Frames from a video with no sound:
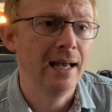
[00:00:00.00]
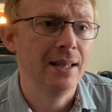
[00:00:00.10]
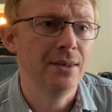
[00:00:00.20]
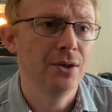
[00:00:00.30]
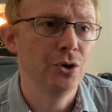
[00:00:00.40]

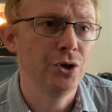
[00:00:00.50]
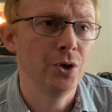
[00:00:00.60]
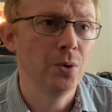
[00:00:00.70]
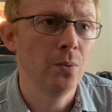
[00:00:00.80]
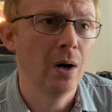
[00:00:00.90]
then
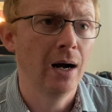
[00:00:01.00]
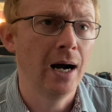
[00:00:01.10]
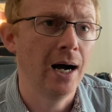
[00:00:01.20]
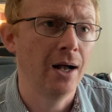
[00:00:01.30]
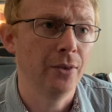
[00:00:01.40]
you
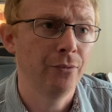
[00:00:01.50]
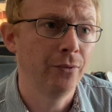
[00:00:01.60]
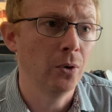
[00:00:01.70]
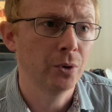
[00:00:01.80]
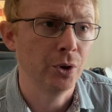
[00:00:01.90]
are
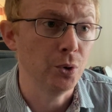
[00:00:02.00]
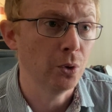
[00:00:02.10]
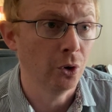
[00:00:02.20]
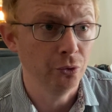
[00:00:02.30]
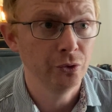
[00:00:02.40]
the folk
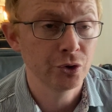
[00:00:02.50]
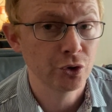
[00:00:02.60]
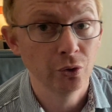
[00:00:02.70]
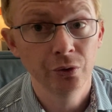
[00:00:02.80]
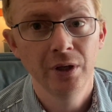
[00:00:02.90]
who
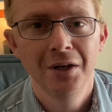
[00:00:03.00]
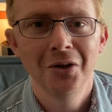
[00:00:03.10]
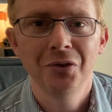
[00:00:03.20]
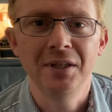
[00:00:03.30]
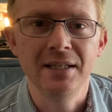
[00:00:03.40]
understood
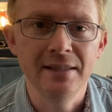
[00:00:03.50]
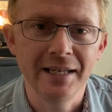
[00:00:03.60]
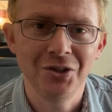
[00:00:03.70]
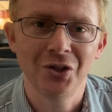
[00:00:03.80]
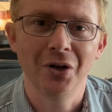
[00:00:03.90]
the
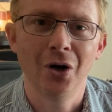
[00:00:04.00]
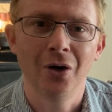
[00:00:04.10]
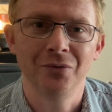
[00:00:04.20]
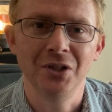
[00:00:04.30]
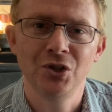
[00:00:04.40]

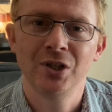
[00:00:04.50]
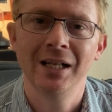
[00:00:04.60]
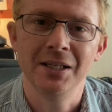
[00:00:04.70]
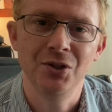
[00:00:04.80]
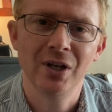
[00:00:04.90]
nature of this
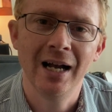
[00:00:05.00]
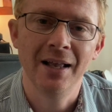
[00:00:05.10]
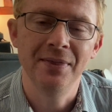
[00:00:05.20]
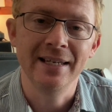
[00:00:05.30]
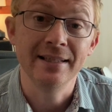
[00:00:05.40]
challenge
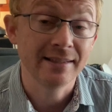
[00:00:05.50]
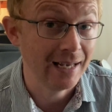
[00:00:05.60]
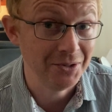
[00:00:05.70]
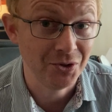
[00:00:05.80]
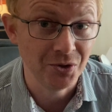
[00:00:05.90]
and the
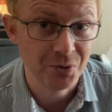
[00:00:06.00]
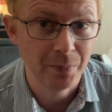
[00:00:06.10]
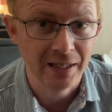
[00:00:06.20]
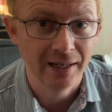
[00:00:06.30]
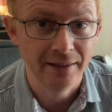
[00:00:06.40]

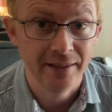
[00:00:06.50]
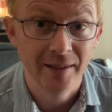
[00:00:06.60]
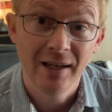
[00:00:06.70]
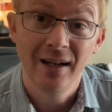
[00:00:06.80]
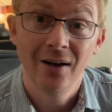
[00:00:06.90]
intentions
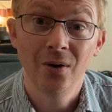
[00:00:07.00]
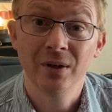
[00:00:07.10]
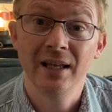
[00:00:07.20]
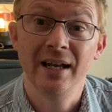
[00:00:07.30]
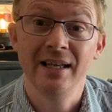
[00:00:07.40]
behind it.
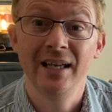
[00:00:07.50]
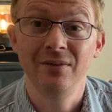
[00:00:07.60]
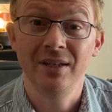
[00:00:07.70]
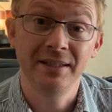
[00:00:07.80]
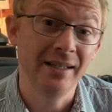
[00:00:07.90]

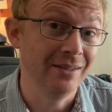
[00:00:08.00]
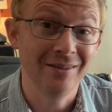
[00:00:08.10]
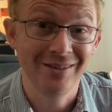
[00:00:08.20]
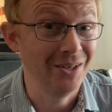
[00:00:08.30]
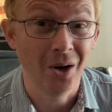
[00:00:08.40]
Okay, if you
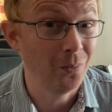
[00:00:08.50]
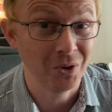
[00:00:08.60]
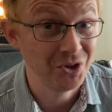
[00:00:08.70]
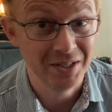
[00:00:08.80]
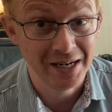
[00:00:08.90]
didn't, you're
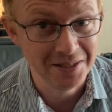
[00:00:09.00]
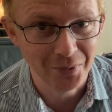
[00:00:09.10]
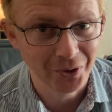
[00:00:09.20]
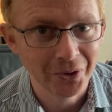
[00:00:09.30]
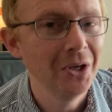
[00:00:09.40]
not watching
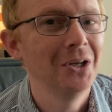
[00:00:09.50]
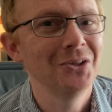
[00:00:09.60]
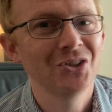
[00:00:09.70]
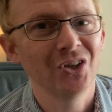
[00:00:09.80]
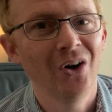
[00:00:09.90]
anymore.
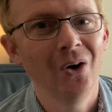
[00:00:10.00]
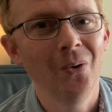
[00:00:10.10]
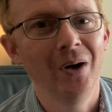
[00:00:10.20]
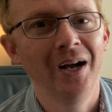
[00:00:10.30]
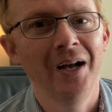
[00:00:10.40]

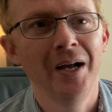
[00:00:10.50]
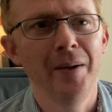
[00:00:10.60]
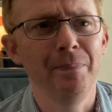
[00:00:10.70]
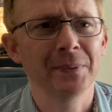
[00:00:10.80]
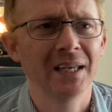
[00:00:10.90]
So
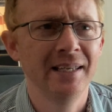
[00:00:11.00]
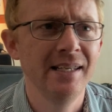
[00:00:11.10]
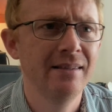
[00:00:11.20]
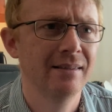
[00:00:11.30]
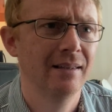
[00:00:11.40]

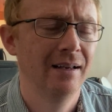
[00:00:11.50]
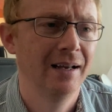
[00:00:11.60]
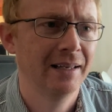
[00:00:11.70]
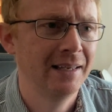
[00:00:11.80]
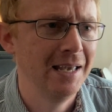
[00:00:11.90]
Keith
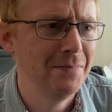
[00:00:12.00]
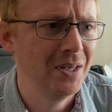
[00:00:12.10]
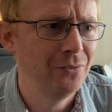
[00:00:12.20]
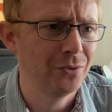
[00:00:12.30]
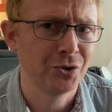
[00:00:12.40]

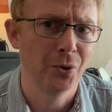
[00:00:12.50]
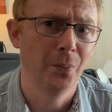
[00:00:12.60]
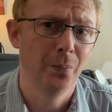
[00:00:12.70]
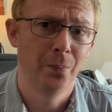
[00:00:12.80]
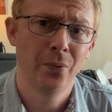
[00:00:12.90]
came in for
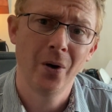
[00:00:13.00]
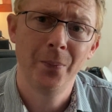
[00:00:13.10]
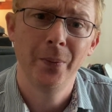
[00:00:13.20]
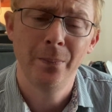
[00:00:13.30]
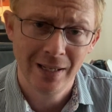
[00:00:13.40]
some
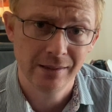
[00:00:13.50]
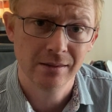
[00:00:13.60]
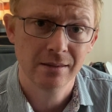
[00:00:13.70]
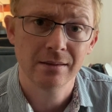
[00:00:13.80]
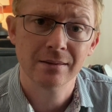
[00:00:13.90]
proper
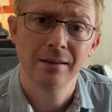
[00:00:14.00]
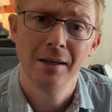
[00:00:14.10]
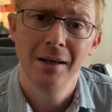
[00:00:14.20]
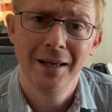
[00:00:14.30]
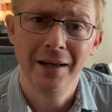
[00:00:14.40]
pelters